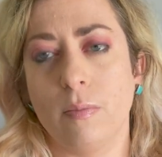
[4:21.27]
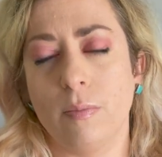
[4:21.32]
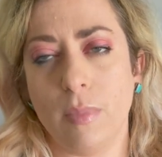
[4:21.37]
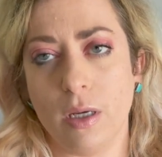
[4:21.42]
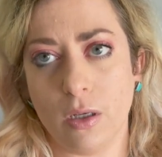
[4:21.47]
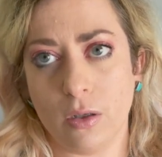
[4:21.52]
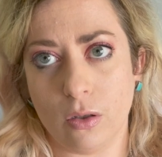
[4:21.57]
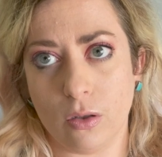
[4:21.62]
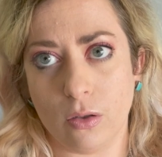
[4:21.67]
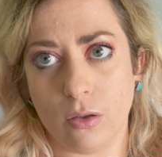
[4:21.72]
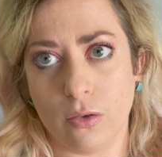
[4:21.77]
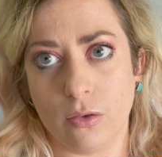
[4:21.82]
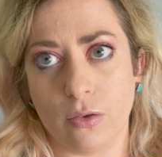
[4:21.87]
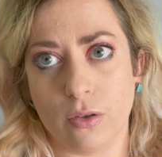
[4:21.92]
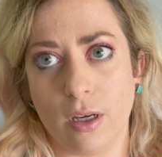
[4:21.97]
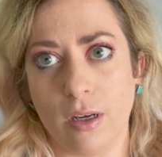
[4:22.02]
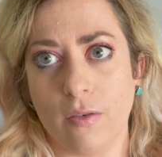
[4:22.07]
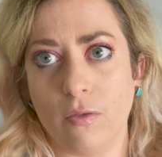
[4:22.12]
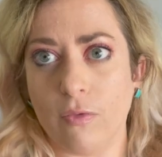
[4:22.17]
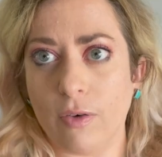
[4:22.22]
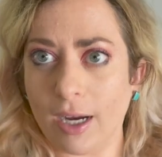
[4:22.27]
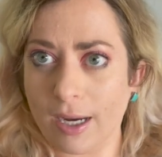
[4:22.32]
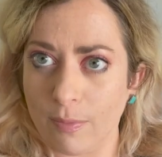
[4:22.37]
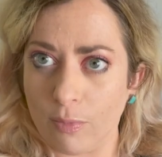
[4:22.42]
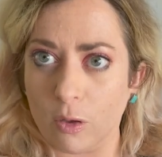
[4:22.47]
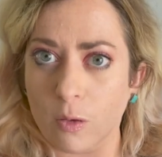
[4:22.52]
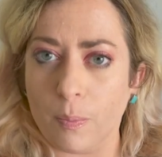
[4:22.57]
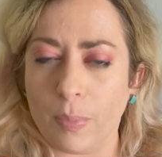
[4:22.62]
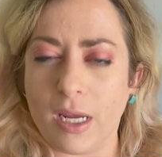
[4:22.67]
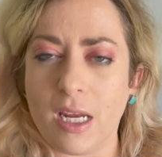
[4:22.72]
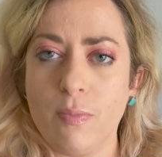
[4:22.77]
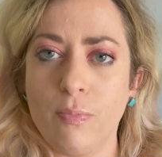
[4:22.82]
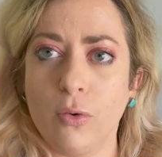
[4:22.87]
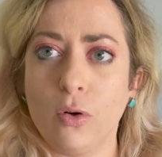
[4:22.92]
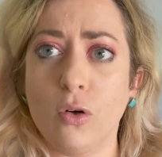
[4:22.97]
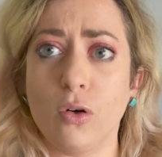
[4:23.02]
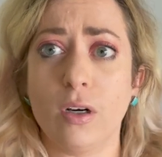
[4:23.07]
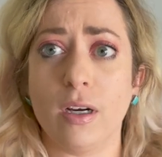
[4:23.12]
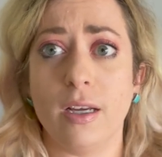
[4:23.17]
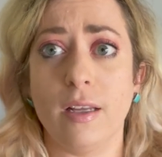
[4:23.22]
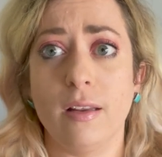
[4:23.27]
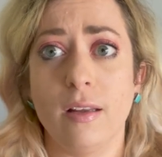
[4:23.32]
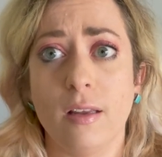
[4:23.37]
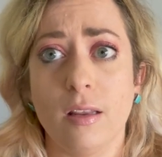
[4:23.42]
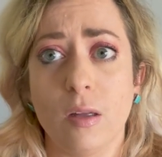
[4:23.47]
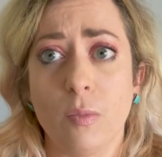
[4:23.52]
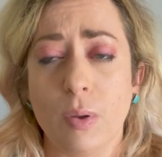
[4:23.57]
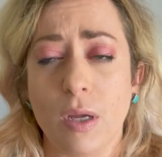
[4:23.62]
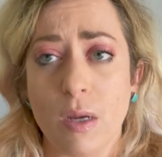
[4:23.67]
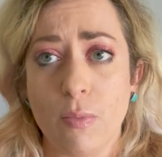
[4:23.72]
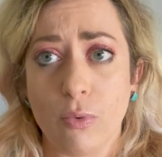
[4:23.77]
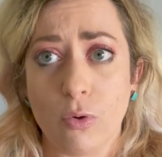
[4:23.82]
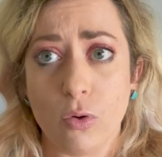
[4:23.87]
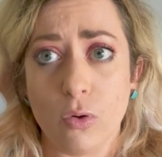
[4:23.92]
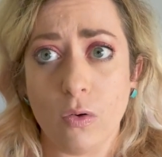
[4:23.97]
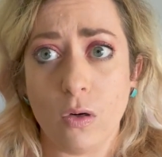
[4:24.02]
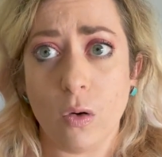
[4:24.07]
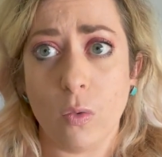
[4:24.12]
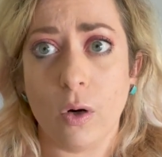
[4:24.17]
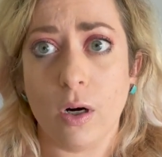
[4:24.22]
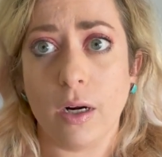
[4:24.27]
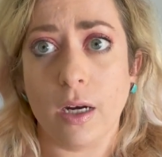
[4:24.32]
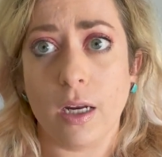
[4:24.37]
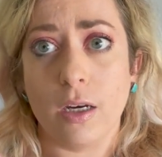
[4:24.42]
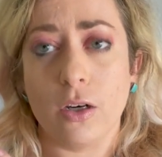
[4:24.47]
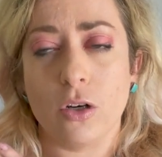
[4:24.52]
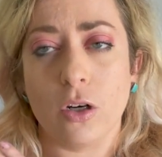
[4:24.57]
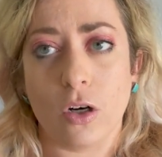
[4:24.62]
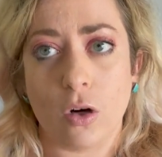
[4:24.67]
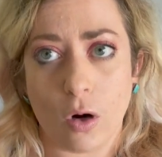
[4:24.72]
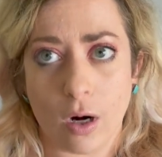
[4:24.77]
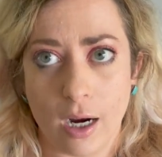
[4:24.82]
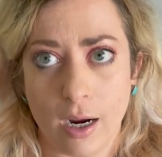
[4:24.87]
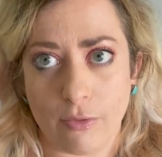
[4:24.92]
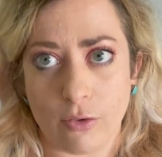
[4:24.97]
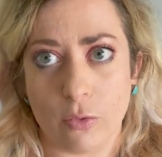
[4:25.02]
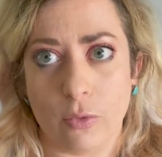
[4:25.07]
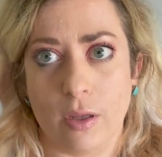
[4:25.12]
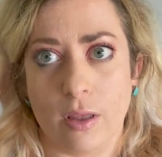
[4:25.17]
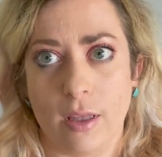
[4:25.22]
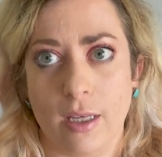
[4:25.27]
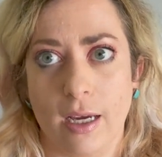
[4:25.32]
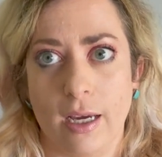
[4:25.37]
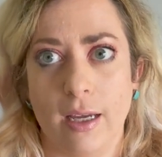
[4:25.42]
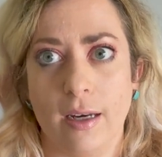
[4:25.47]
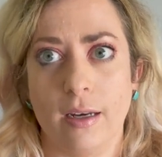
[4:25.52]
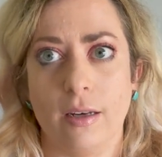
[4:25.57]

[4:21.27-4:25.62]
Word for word: mills, and fiber people, and then the people who are wanting to craft with that.